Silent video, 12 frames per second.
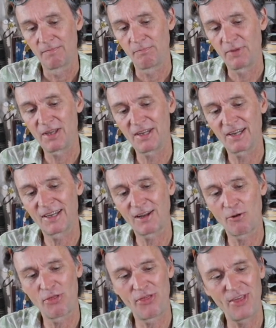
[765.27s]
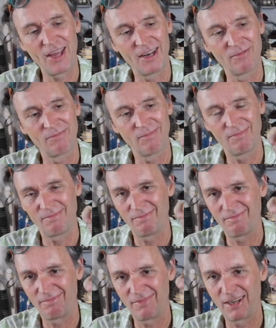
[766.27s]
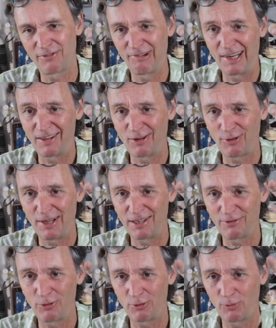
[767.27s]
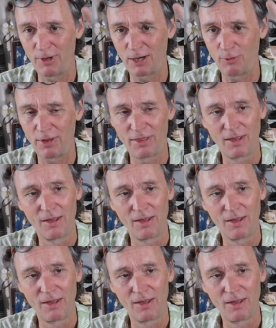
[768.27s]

because it's so thin, it's really quite difficult to work with,